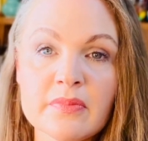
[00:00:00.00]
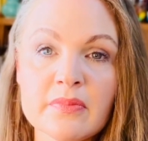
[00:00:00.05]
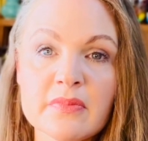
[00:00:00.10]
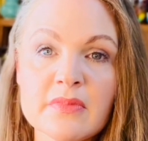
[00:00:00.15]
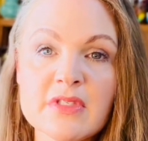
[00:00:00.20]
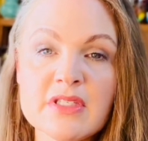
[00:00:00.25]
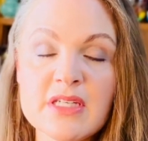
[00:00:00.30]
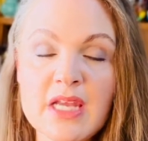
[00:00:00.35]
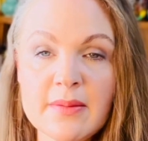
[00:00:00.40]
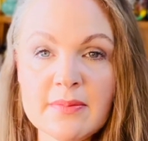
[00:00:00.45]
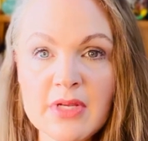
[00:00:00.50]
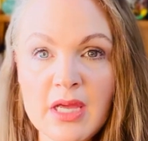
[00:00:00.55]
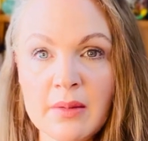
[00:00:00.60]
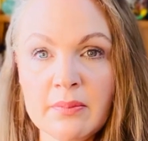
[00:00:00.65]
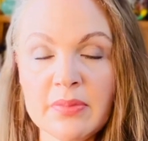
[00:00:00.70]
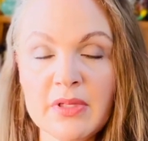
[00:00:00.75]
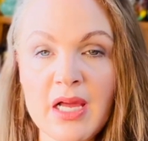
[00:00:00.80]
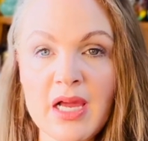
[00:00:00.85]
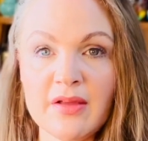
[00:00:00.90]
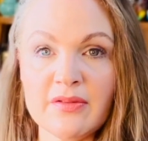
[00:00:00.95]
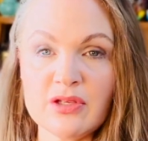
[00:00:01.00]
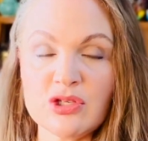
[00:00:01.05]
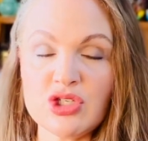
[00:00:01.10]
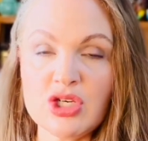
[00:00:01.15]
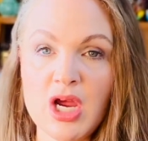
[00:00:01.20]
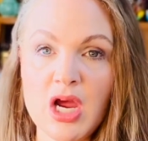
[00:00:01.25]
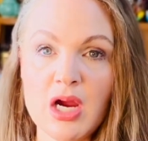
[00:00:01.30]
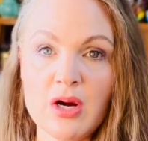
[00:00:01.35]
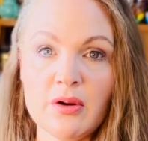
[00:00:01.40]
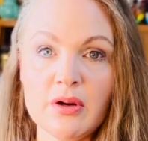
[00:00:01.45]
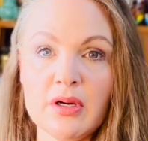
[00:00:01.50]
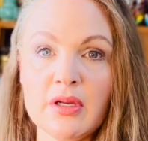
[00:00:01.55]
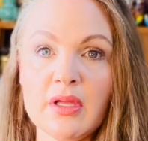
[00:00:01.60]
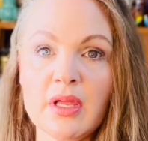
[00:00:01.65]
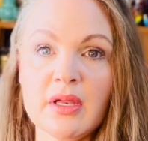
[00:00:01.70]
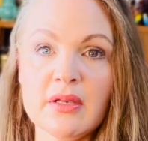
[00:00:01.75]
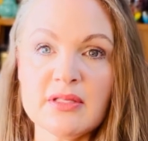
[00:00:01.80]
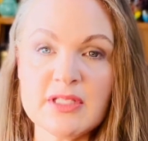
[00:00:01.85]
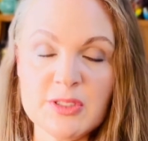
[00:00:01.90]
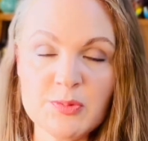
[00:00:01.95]
It's time to unblock the chakra
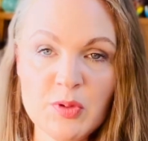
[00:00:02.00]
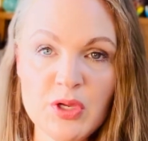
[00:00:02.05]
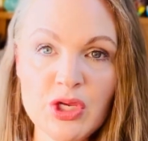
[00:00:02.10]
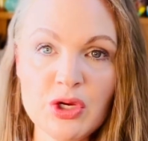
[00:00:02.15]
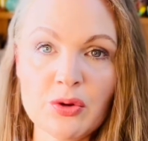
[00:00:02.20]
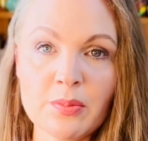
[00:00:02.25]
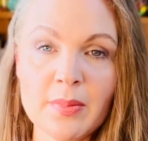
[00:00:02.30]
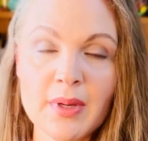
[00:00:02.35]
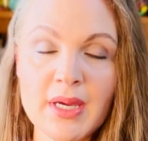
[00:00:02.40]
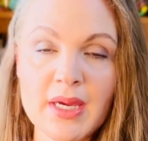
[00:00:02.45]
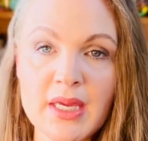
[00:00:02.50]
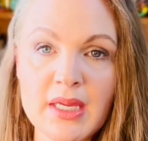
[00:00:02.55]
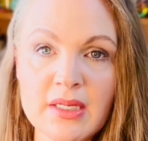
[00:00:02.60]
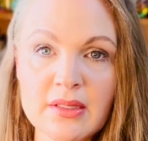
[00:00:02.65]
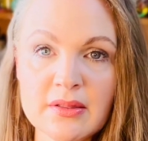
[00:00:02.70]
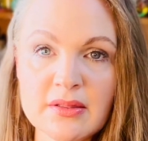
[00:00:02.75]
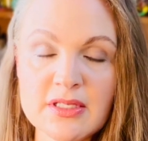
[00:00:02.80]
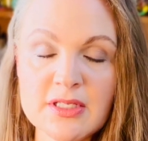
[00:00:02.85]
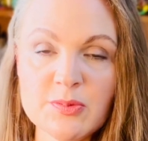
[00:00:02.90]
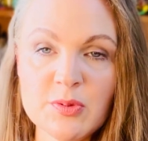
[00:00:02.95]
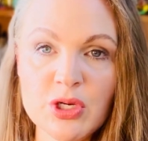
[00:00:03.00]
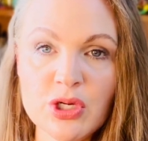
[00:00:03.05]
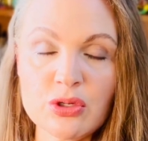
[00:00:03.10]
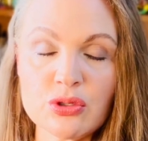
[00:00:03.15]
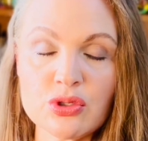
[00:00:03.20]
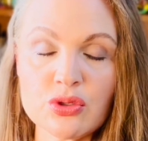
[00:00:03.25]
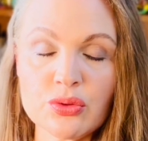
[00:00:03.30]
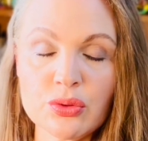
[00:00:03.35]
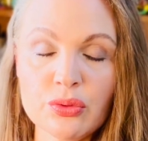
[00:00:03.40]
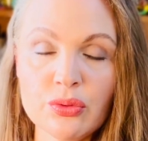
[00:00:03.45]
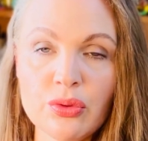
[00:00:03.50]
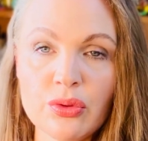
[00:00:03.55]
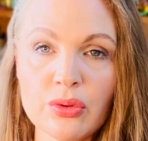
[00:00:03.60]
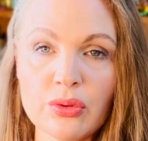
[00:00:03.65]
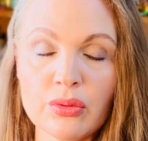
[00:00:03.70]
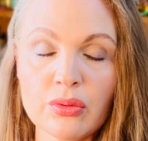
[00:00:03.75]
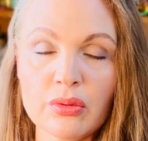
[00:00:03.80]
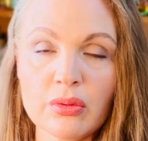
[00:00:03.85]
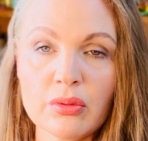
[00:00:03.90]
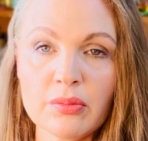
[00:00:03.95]
and speak your mind and speak your truth,
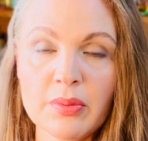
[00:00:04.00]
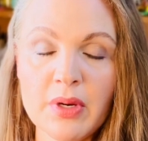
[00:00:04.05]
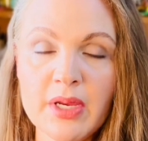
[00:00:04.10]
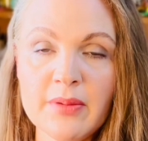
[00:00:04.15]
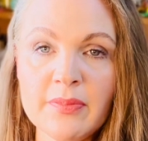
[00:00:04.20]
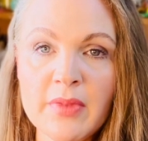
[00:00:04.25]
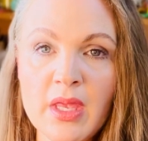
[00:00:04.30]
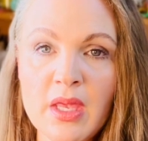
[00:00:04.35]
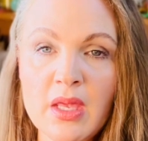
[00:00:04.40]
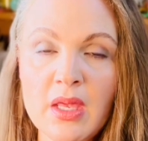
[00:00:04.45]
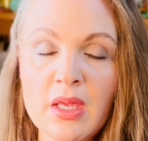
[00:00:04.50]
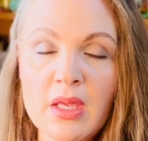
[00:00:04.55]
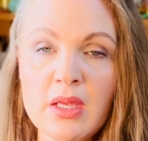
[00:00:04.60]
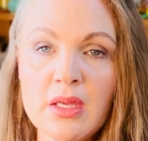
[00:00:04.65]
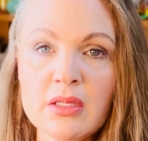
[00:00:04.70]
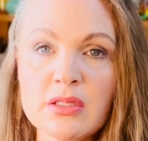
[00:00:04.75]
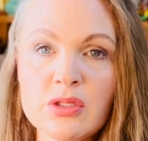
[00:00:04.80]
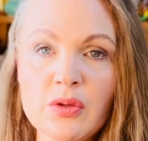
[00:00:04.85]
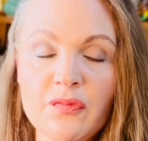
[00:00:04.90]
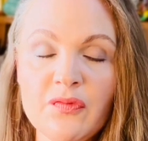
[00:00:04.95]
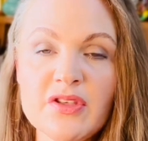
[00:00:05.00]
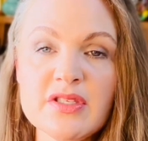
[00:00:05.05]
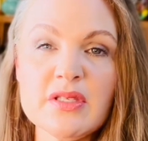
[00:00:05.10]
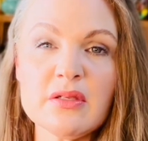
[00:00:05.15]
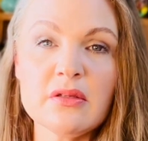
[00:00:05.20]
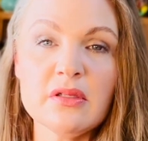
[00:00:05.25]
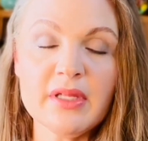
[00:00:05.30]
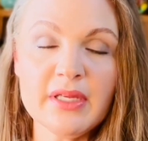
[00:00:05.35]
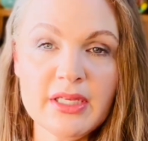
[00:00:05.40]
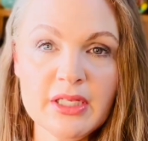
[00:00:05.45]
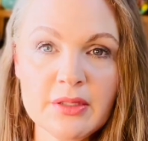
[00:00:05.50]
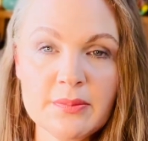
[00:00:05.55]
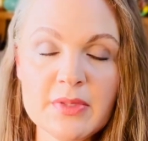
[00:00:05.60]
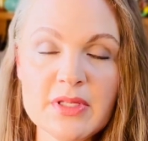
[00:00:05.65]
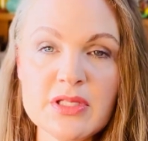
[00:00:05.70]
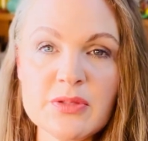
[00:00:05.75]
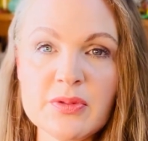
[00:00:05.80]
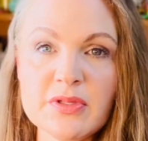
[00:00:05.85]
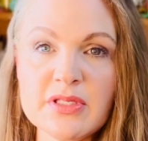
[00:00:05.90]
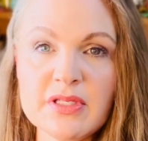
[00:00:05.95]
all right? So physical
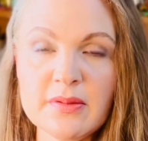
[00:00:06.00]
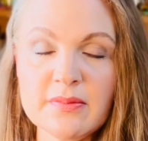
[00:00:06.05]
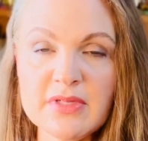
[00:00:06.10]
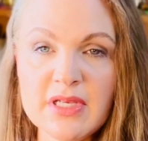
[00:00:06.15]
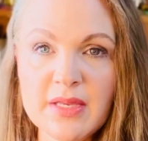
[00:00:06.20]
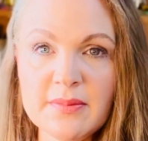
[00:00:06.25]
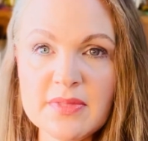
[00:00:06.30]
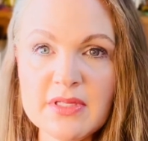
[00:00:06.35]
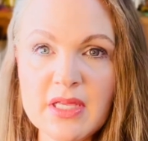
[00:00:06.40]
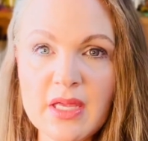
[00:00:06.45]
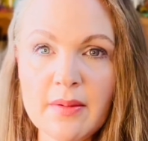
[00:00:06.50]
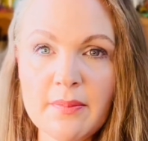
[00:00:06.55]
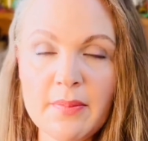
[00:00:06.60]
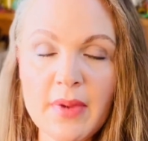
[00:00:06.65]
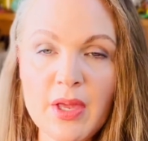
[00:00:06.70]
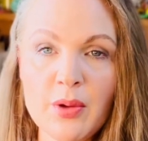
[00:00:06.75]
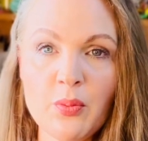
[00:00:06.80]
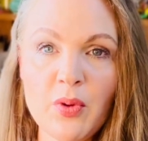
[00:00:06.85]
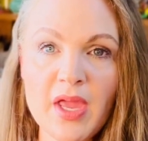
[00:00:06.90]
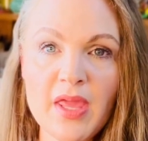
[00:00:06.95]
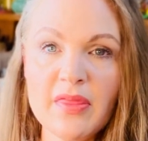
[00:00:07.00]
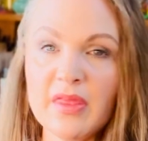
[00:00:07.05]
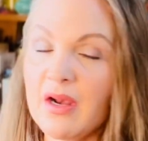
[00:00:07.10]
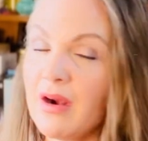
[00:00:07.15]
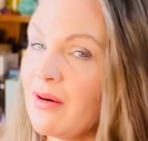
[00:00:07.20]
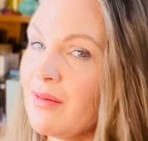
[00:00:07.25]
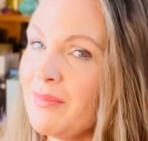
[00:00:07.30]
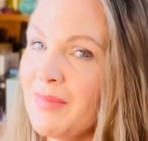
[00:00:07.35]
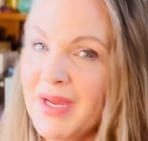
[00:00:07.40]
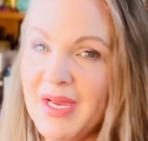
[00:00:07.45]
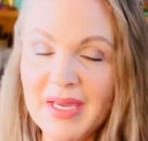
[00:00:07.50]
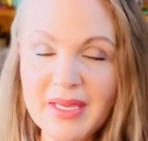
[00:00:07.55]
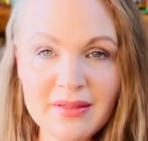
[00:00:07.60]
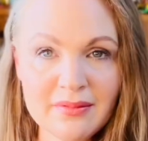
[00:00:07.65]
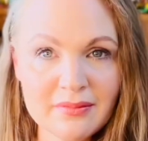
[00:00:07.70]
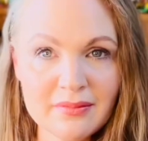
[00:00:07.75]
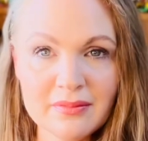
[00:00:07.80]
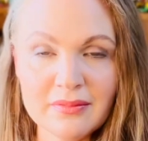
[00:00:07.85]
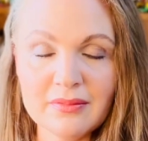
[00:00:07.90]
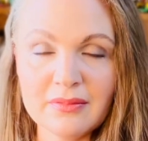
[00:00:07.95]
ailments will sometimes come my way that aren't
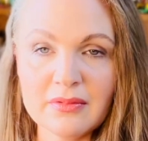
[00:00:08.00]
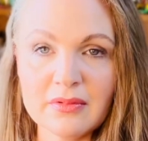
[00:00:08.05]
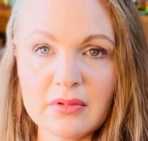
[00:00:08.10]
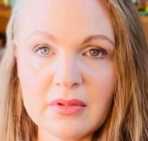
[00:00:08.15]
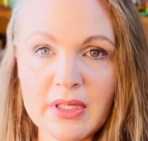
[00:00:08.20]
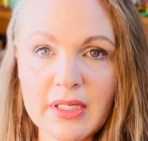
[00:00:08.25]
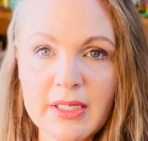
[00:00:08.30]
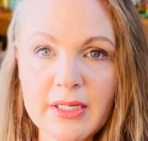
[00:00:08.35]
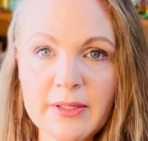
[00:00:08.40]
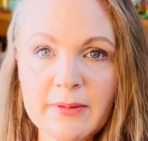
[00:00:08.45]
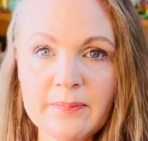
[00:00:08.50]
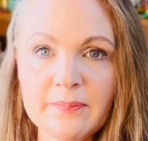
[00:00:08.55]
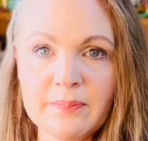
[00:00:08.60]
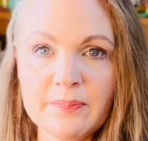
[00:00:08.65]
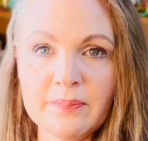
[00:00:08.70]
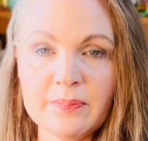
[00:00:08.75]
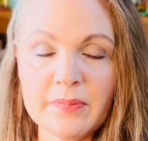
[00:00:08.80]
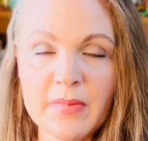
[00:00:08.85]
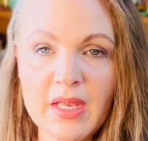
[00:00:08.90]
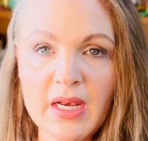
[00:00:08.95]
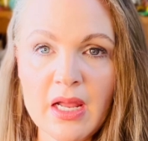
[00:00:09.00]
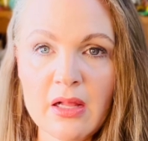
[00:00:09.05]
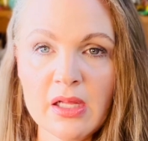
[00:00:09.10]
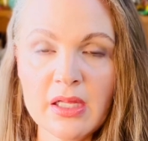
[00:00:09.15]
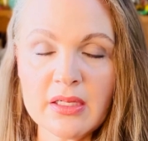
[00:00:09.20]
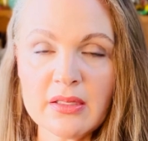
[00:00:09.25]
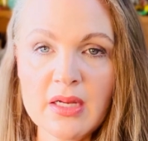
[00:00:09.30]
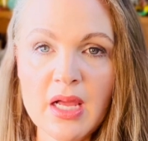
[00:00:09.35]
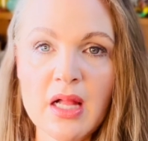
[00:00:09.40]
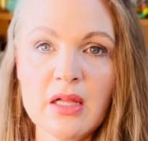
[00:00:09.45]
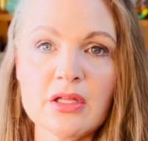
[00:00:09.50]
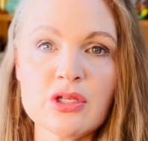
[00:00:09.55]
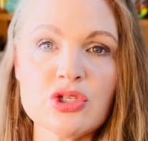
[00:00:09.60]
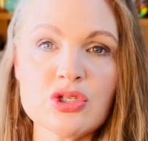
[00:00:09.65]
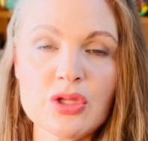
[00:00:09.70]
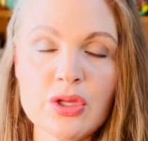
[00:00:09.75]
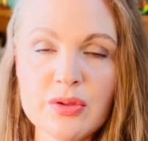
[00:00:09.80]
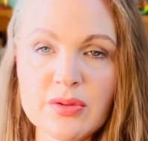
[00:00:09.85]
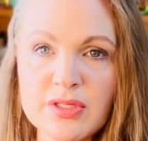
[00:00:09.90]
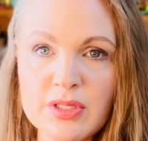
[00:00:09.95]
mine, okay? And I'll acknowledge
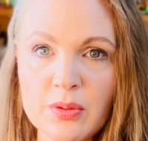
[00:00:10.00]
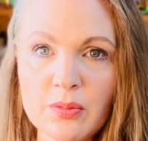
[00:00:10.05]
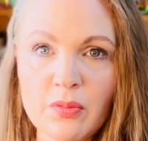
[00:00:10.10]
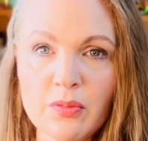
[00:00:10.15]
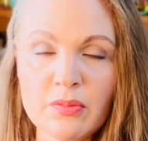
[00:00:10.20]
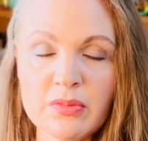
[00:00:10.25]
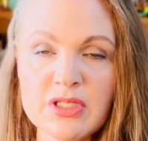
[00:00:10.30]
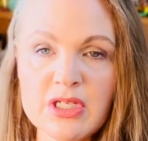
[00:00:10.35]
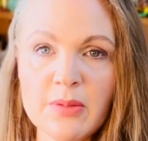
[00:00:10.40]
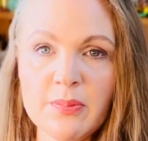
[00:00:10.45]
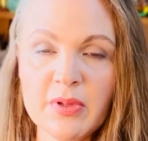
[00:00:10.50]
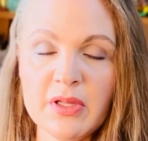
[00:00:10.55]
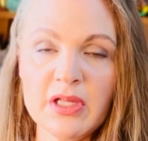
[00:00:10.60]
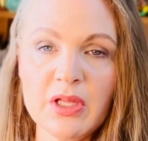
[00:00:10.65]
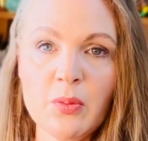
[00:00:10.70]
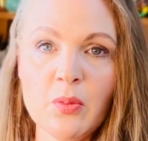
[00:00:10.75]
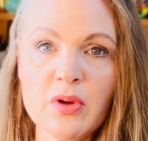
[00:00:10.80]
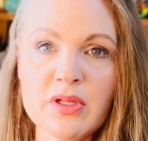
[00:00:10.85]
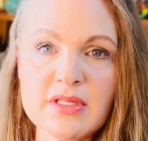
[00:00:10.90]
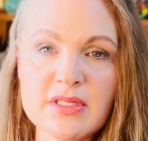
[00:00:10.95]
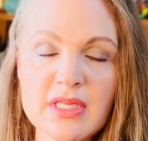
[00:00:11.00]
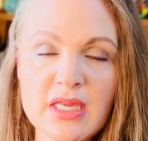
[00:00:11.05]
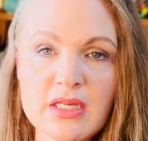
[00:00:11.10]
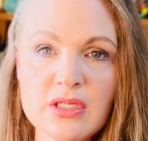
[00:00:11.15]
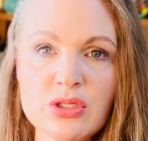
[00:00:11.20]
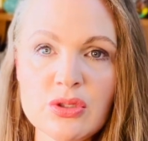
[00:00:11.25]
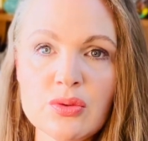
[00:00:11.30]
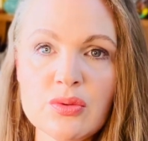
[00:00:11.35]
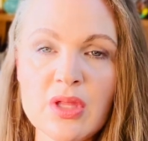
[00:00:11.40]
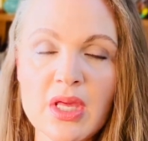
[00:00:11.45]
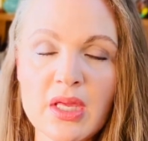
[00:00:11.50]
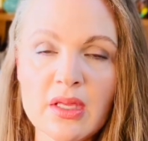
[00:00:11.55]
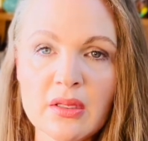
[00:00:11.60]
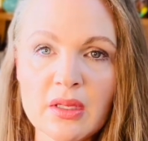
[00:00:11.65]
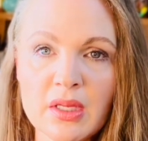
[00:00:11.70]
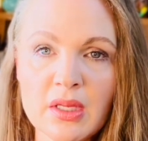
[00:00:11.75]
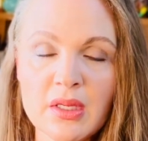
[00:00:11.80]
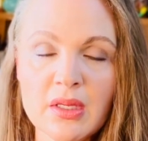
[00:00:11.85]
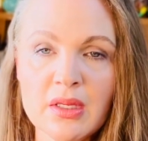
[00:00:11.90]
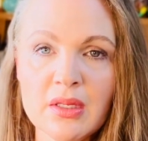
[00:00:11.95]
those, and typically once I do, they
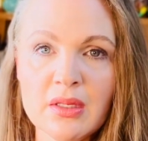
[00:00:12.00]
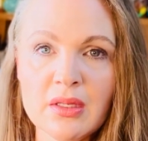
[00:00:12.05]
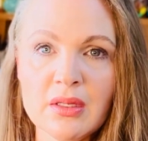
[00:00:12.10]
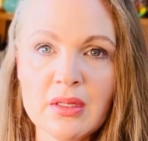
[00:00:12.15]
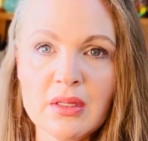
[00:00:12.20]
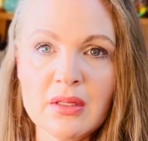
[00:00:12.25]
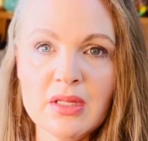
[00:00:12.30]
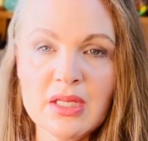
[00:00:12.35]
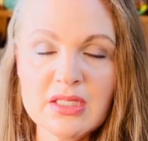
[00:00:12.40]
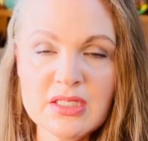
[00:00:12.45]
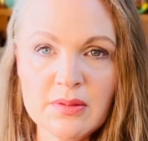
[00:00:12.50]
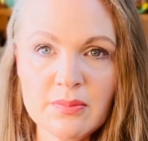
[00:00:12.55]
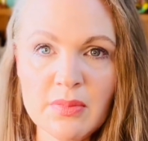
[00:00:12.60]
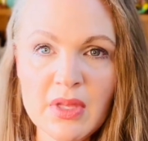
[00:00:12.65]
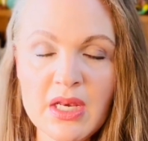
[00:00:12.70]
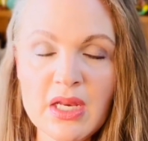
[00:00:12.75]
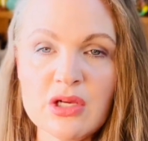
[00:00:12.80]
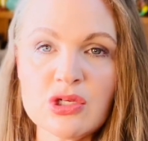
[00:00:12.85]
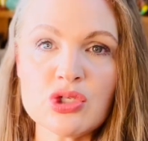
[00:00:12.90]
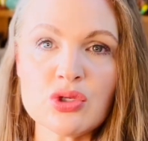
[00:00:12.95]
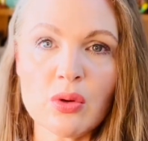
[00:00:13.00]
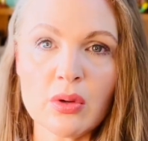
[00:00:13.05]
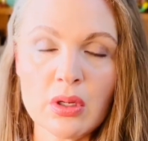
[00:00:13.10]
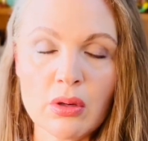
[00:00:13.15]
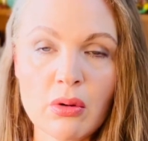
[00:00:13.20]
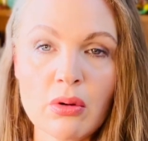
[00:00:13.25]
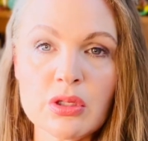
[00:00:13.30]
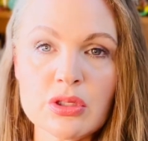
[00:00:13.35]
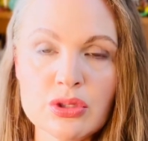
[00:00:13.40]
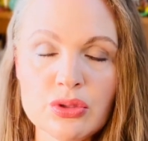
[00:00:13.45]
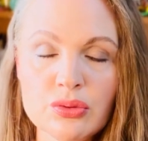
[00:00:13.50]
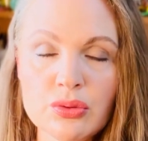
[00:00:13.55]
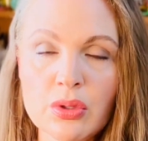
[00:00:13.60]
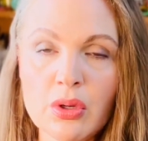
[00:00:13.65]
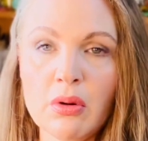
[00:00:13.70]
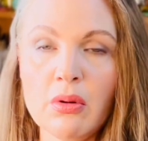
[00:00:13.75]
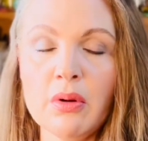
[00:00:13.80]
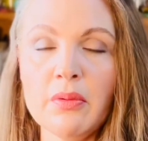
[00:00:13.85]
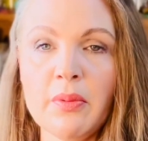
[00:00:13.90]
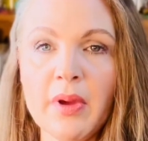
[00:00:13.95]
diminish or do
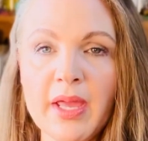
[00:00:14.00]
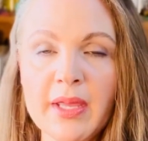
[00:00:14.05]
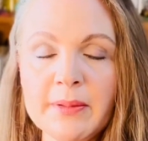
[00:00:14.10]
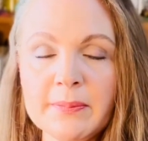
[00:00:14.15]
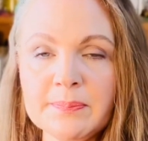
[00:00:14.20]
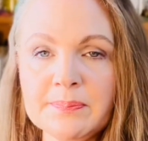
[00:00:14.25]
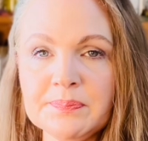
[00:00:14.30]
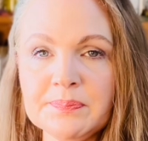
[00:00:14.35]
go away.